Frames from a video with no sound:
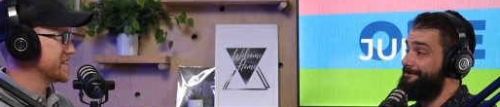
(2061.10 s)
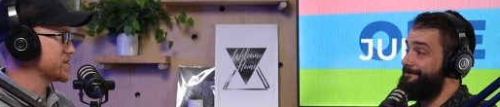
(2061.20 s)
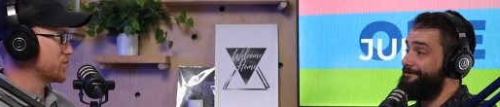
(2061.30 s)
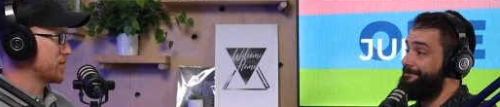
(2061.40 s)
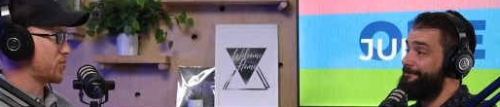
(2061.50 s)

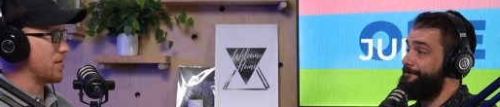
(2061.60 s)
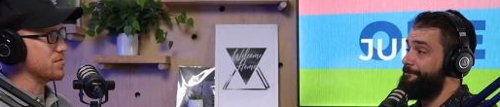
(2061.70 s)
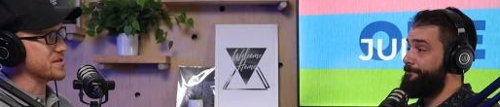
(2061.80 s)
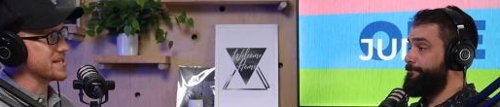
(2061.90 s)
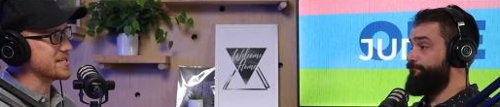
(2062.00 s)
Speaker 1: this one
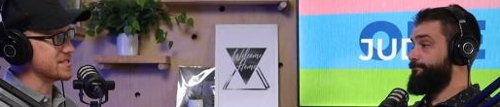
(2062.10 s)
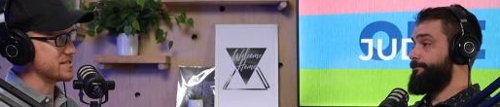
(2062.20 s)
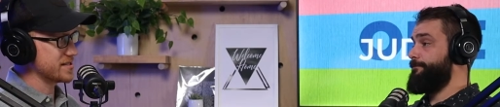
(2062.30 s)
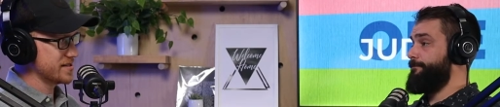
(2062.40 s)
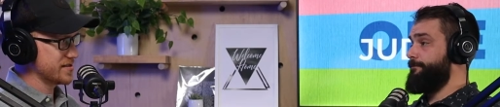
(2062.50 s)
probably
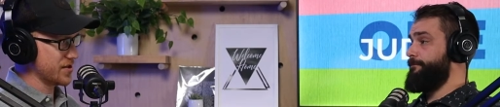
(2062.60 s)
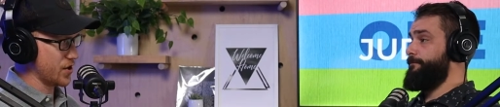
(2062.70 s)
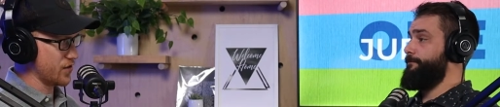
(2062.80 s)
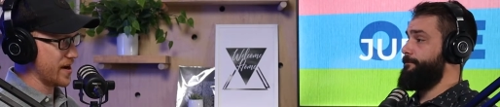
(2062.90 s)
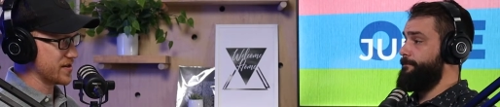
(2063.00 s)
isn't
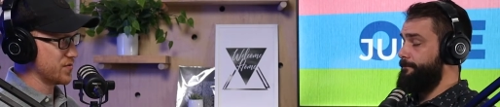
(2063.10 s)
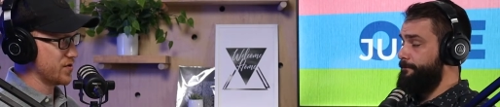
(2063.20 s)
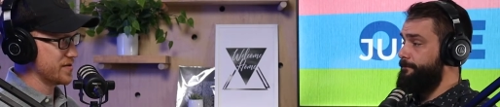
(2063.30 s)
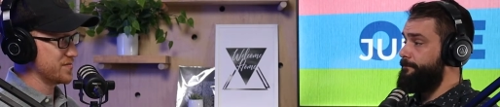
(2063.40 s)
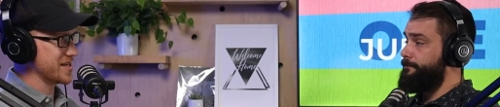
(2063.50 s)
the correct
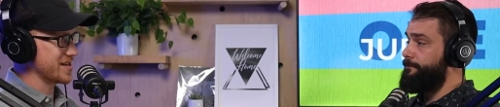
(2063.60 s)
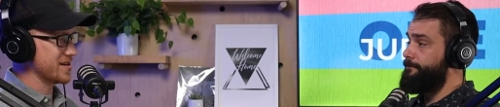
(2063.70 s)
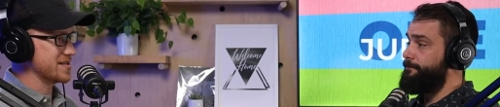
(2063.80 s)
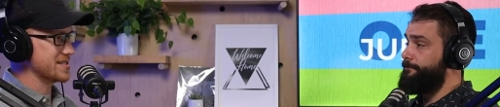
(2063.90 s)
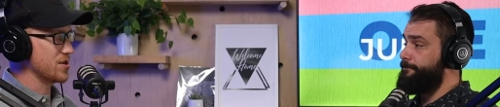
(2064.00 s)
one
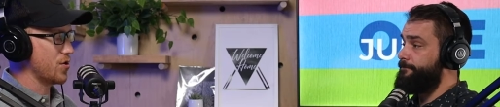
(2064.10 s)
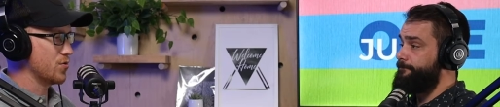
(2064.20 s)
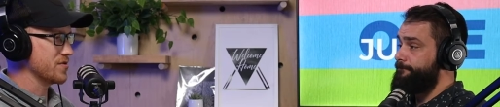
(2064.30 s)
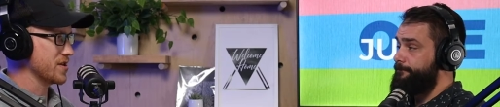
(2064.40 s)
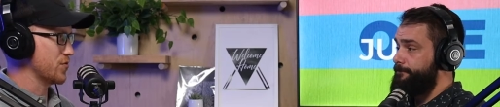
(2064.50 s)
because it
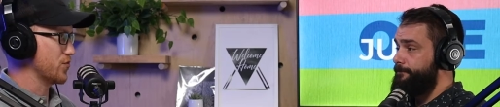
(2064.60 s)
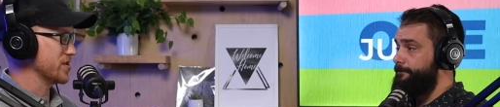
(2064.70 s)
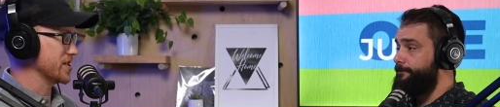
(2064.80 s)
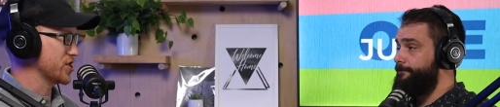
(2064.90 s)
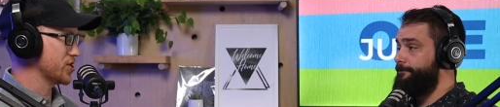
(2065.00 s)
only
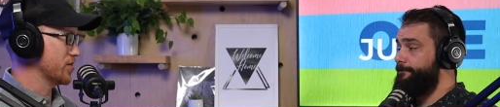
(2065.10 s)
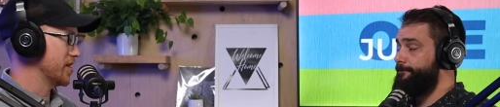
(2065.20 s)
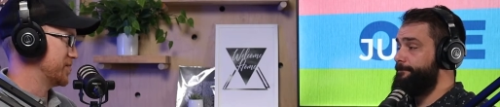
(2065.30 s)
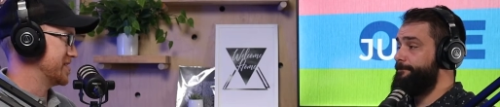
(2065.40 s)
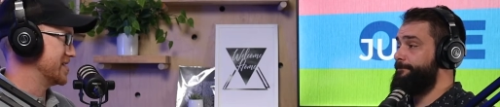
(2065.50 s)
really
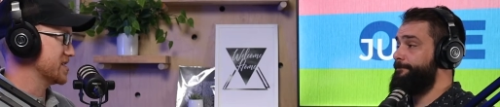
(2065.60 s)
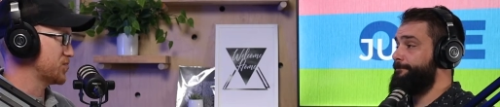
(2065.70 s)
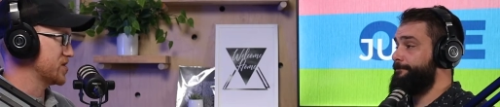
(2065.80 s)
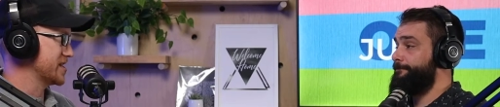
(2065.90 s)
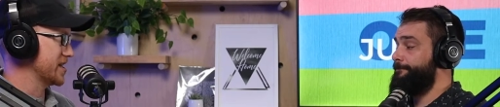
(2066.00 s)
showed up in
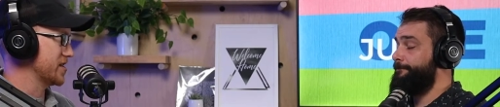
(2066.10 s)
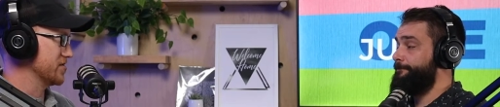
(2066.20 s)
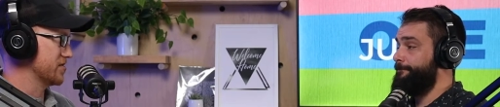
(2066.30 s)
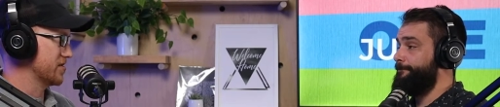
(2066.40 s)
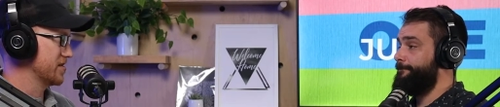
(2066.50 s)
this
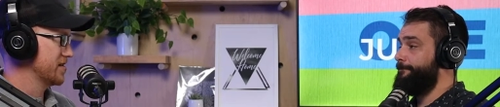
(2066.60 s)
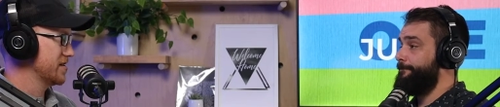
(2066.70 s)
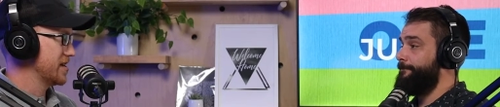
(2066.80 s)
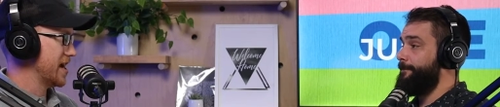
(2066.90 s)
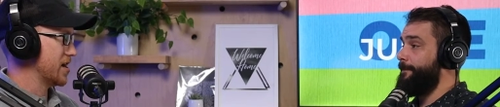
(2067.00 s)
particular
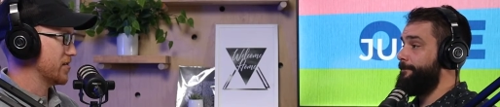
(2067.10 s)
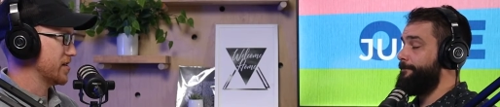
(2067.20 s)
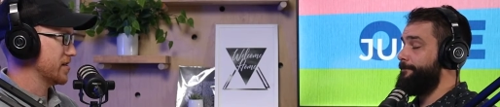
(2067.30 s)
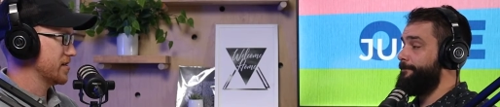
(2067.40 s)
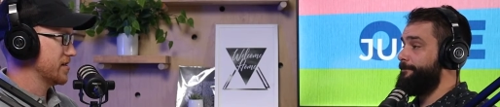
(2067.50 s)

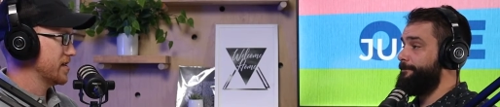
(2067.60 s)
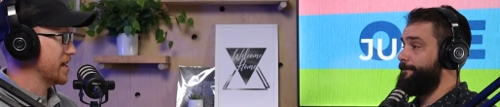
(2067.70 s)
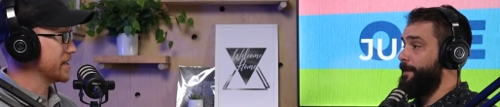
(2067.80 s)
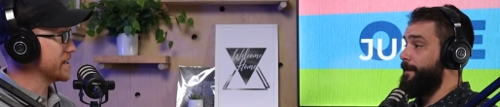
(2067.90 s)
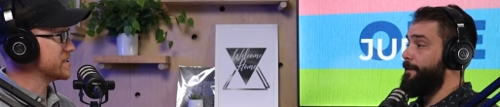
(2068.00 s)
Speaker 2: area.
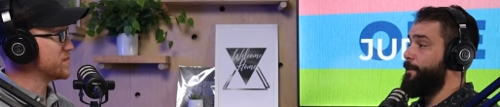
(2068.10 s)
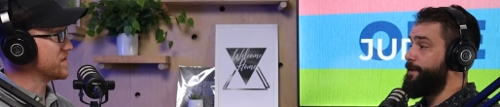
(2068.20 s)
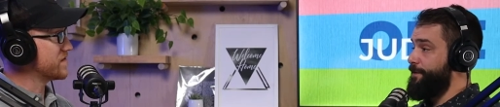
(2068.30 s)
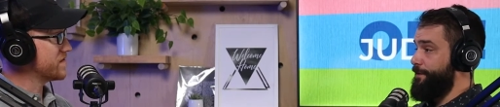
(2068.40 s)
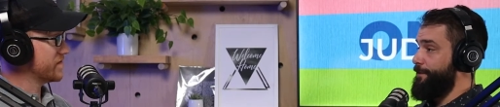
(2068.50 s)
And yet to
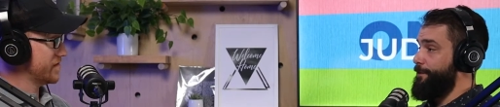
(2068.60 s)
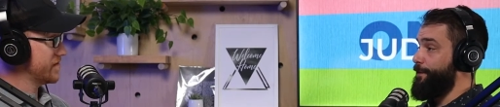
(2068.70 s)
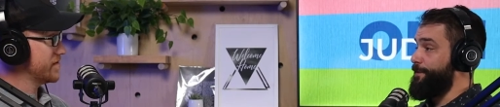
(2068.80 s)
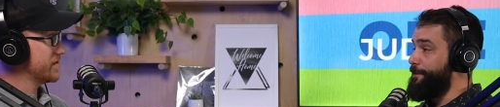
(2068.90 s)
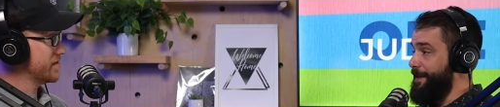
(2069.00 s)
which, be
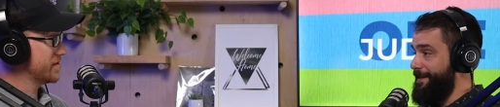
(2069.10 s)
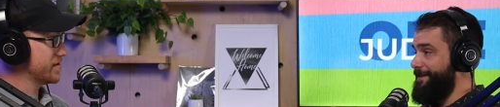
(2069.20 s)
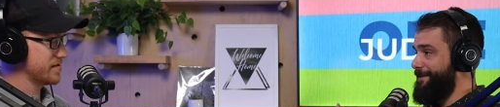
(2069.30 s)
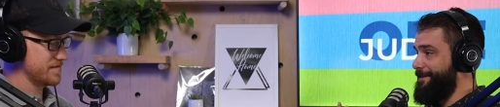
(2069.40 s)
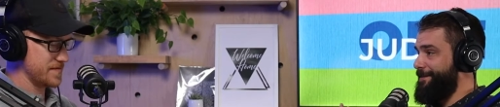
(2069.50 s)
which
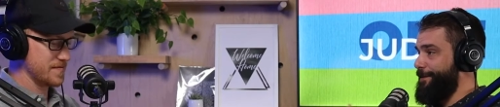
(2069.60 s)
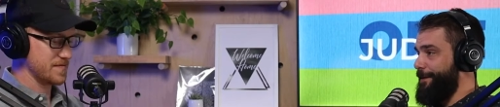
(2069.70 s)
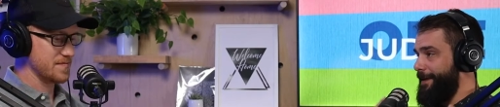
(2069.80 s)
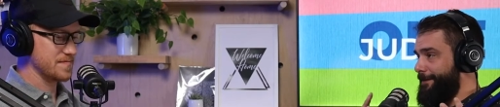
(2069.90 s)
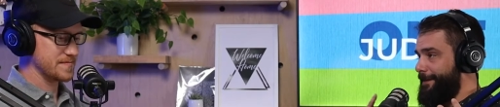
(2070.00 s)
means
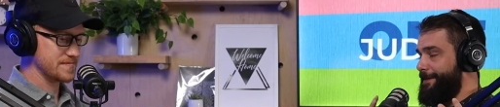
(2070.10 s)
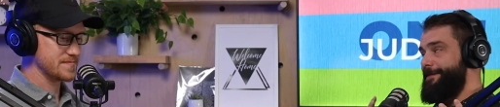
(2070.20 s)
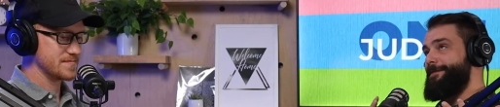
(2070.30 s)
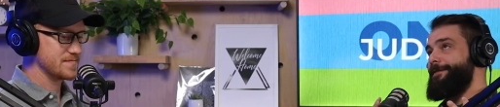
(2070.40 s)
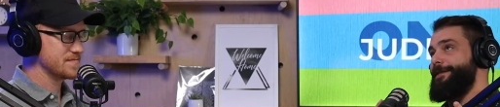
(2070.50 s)
so like
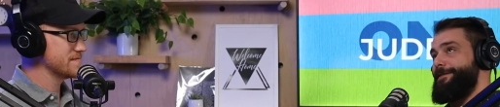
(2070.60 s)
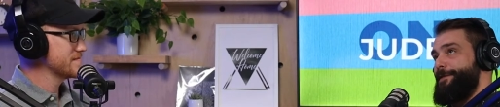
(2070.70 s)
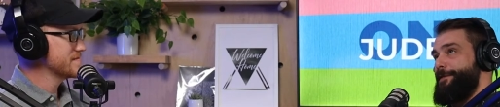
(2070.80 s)
let's let's